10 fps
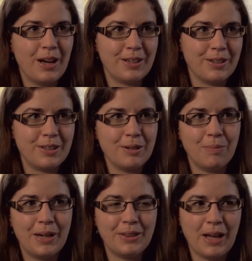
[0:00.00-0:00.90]
I could
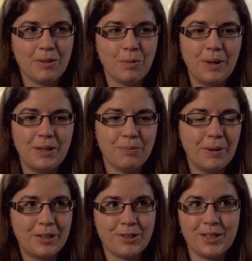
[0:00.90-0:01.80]
combine that with
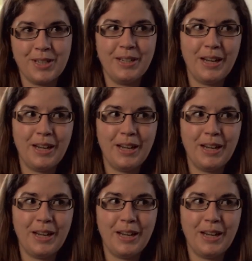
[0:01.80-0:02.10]
my interest in